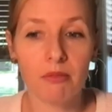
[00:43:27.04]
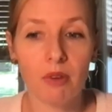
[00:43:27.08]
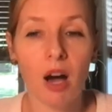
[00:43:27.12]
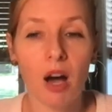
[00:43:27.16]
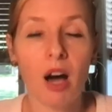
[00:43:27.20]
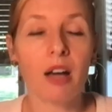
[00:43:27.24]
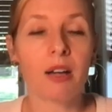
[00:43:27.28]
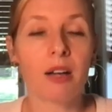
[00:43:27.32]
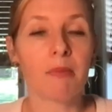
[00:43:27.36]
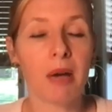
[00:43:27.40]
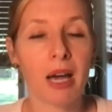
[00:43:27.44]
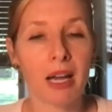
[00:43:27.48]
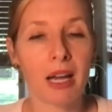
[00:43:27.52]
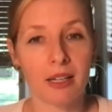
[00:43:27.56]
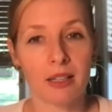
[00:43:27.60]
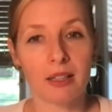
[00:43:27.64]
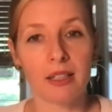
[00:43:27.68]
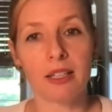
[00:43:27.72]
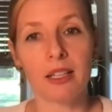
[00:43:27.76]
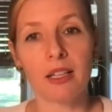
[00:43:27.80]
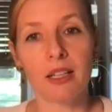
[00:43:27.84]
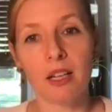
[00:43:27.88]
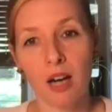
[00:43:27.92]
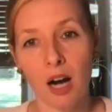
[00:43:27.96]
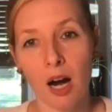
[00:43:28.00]

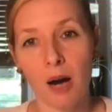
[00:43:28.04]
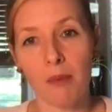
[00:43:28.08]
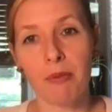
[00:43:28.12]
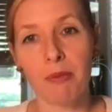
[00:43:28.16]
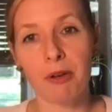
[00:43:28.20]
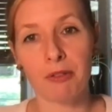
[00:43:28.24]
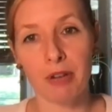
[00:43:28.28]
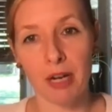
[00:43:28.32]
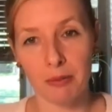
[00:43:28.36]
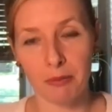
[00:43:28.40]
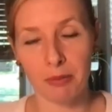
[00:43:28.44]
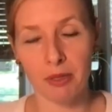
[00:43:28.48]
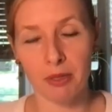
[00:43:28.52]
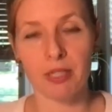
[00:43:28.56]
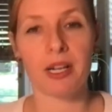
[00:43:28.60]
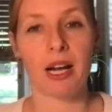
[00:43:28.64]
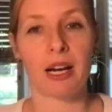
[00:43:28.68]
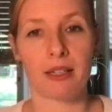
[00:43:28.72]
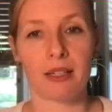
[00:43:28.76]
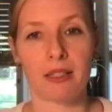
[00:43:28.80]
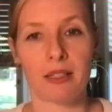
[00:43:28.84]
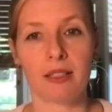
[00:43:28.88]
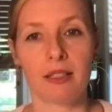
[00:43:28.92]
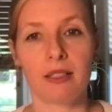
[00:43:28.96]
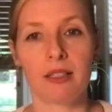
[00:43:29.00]
automatically copyright
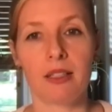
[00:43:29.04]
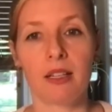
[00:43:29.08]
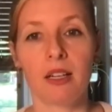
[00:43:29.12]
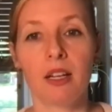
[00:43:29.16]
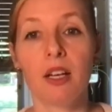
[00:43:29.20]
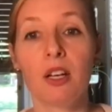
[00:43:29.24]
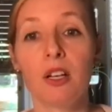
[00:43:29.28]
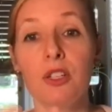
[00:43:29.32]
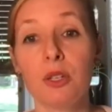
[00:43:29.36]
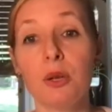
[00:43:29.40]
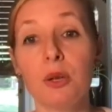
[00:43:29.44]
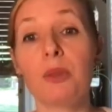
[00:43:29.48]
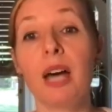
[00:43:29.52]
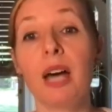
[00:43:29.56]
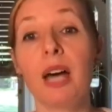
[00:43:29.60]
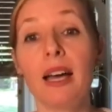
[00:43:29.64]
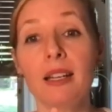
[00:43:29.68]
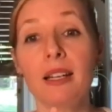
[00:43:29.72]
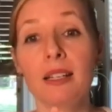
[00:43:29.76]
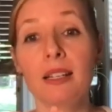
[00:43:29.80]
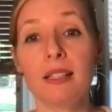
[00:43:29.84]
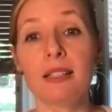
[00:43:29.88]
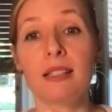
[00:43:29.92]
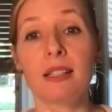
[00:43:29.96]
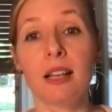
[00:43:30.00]
protected. So that
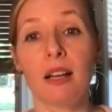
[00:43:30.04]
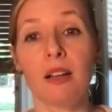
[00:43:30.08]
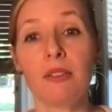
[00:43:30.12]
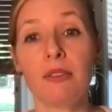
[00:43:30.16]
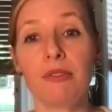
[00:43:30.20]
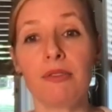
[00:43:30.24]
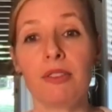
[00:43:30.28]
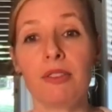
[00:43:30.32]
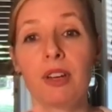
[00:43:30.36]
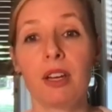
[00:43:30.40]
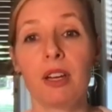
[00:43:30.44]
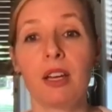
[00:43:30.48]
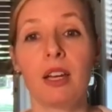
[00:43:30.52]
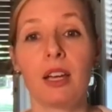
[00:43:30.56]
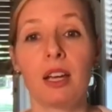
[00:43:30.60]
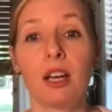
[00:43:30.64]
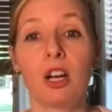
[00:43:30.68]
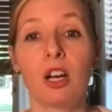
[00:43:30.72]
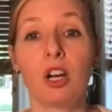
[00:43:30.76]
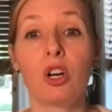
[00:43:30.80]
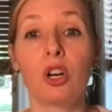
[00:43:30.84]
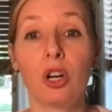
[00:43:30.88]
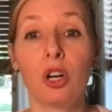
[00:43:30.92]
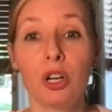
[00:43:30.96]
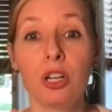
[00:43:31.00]
in itself
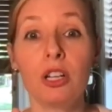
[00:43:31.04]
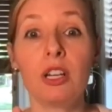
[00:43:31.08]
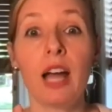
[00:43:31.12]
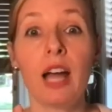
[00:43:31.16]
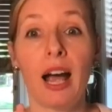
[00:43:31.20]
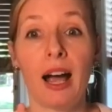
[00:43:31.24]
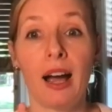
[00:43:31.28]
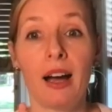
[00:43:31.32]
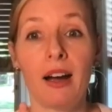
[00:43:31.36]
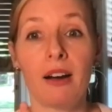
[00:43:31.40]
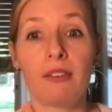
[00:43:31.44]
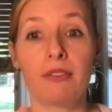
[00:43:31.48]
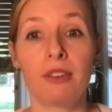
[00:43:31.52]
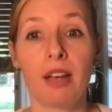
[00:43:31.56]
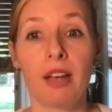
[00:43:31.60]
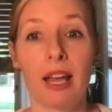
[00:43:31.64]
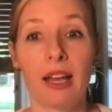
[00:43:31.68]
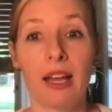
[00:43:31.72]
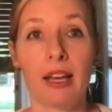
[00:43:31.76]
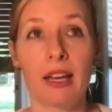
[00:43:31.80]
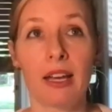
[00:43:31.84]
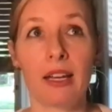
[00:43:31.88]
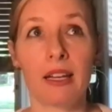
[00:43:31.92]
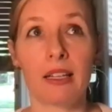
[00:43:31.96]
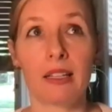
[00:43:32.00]
could have
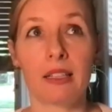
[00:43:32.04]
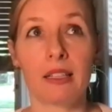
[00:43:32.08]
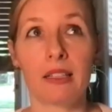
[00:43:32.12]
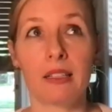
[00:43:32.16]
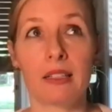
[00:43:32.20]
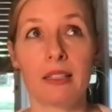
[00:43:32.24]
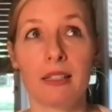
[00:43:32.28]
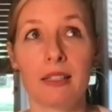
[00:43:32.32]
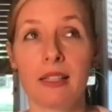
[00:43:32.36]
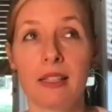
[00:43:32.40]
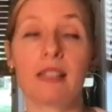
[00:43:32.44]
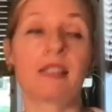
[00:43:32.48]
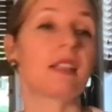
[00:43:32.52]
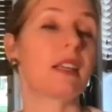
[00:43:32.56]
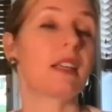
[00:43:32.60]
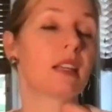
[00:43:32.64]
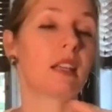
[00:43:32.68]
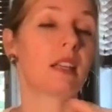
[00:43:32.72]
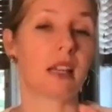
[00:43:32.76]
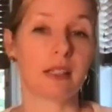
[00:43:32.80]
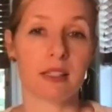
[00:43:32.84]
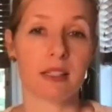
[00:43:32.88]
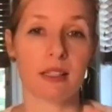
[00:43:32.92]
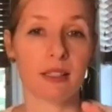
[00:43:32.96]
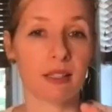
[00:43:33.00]
a CC
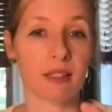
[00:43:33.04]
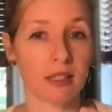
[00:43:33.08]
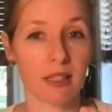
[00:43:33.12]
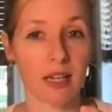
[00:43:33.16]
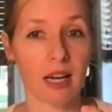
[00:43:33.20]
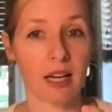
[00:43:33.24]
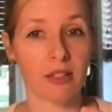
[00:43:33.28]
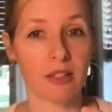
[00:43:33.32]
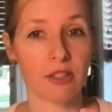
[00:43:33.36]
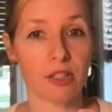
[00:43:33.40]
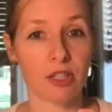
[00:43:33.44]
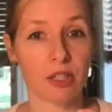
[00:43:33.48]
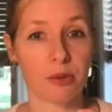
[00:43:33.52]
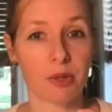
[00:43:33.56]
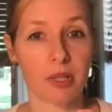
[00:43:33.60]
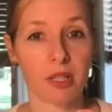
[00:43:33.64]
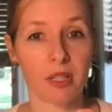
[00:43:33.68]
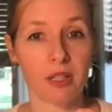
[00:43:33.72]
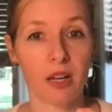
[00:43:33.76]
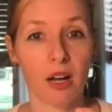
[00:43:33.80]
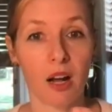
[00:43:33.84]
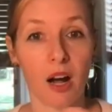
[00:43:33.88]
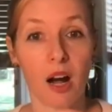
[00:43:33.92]
license attached to it.